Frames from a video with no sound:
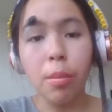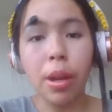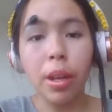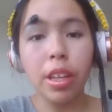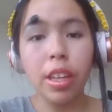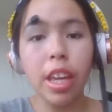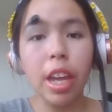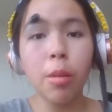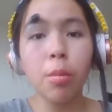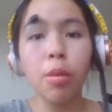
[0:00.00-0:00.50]
my
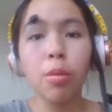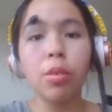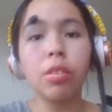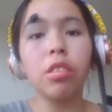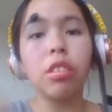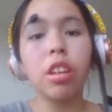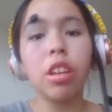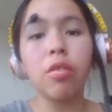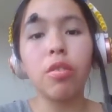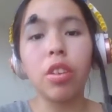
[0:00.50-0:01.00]
camera
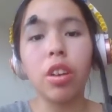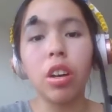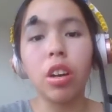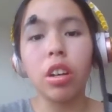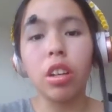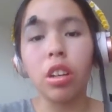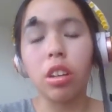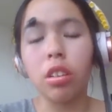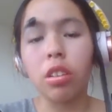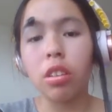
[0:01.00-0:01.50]
wasn't even
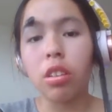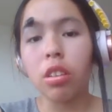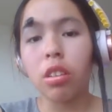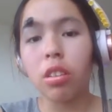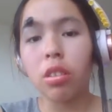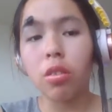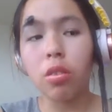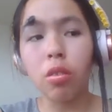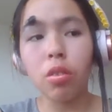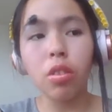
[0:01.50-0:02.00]
on,
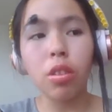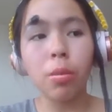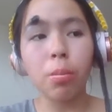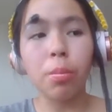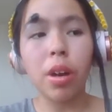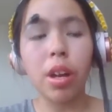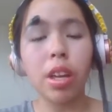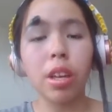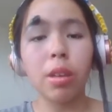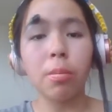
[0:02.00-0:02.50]
or
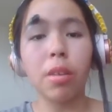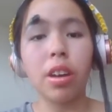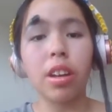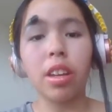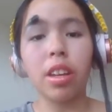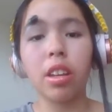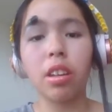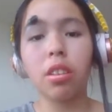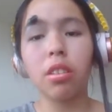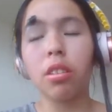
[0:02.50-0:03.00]
my
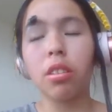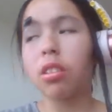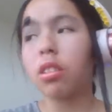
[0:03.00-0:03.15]
mic.